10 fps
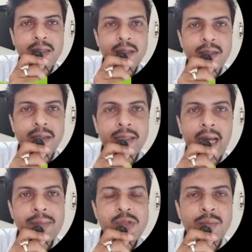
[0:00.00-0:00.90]
types
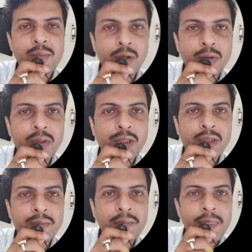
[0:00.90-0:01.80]
of modulation,
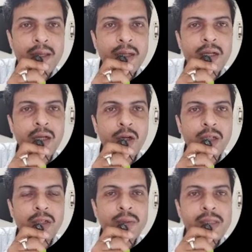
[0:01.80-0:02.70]

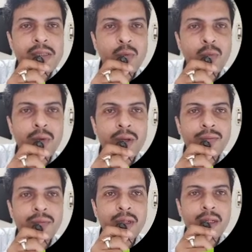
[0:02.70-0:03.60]
continuous wave
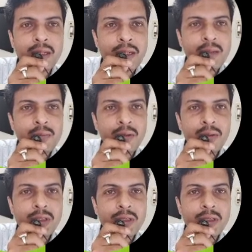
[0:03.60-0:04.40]
linear modulation,